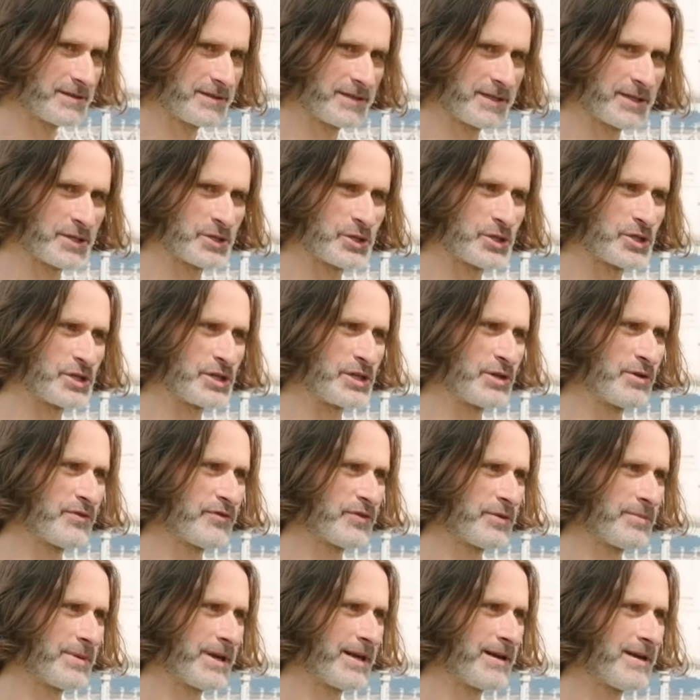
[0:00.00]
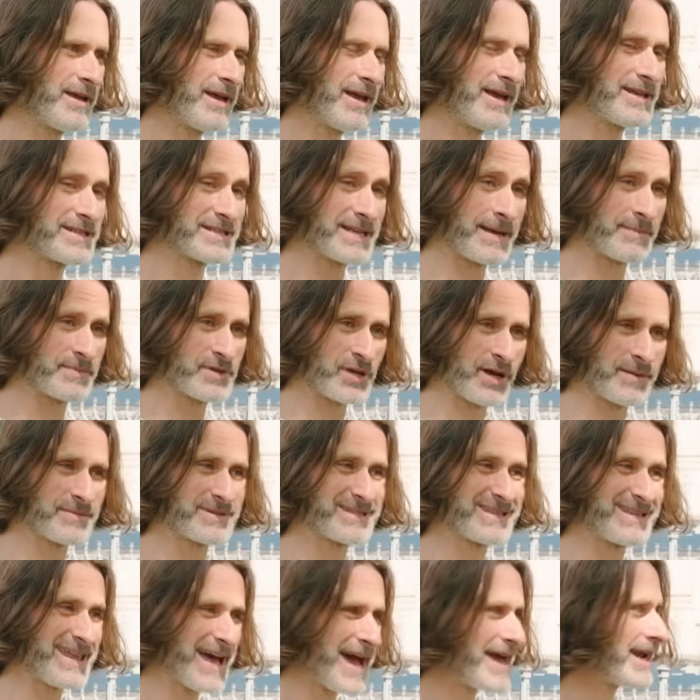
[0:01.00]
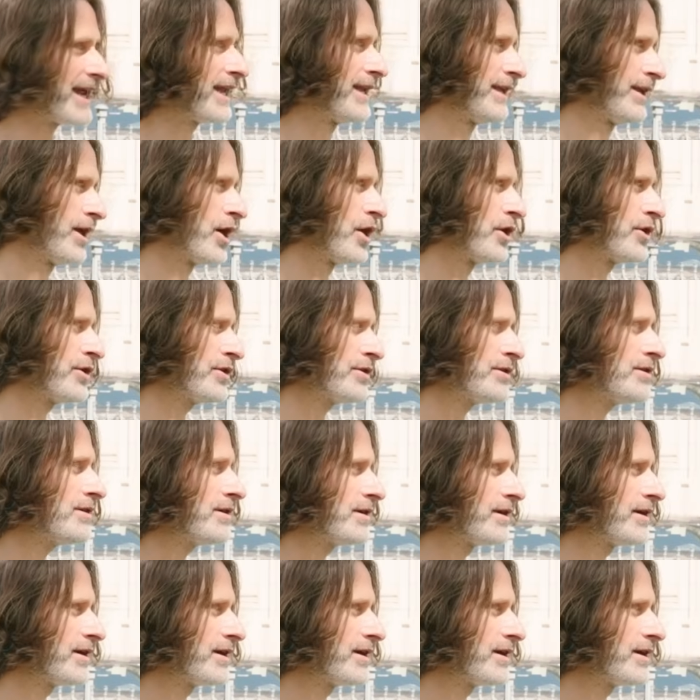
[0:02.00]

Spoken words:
Let's just chill for a bit. Sometimes that alone